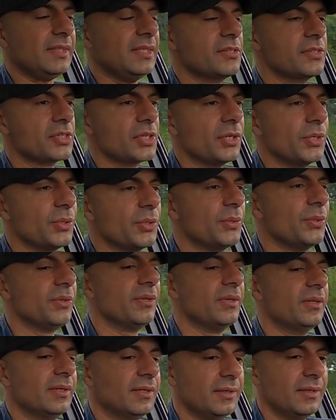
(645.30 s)
So
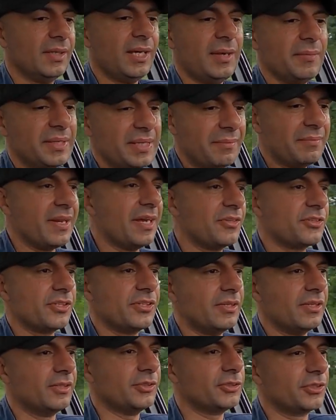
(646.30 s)
I mean, I'm now doing
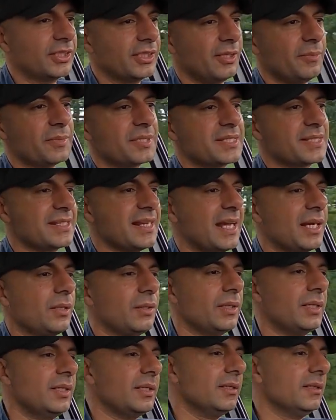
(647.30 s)
100 kilometers an
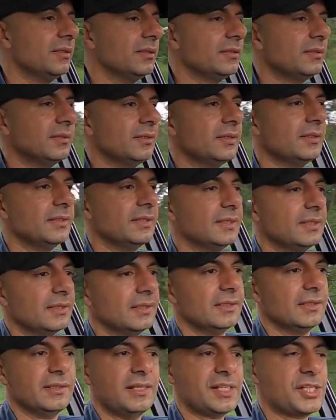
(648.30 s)
hour.
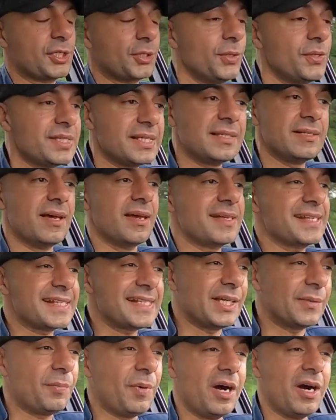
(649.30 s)
It's cruising
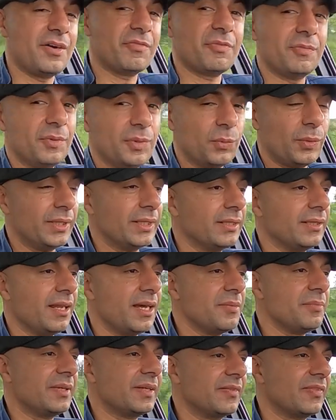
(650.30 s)
nicely apart from the wheel
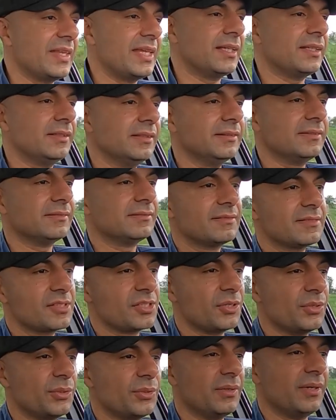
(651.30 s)
alignment thing,
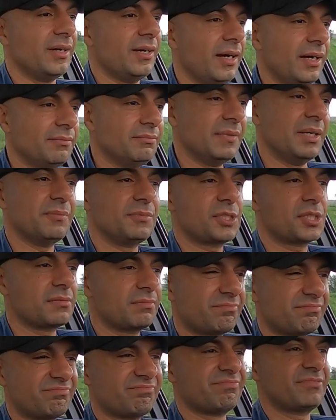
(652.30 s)
so I'm
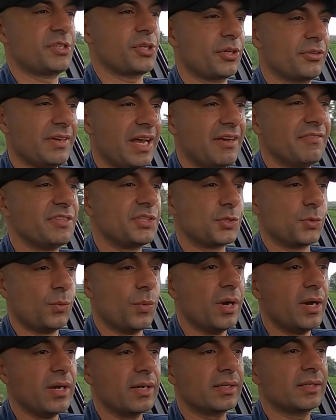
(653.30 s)
sort of having to
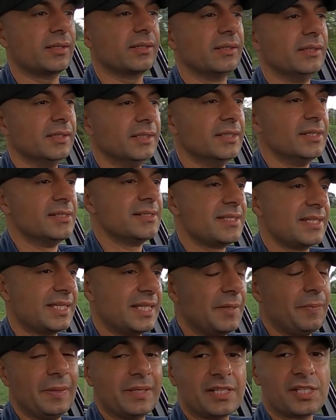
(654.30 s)
work to
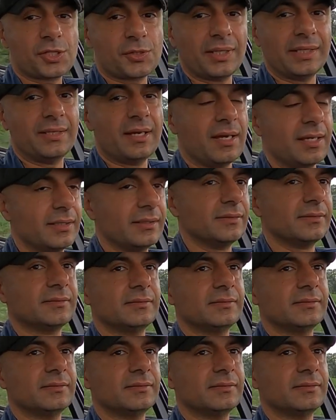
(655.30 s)
keep in a straight line.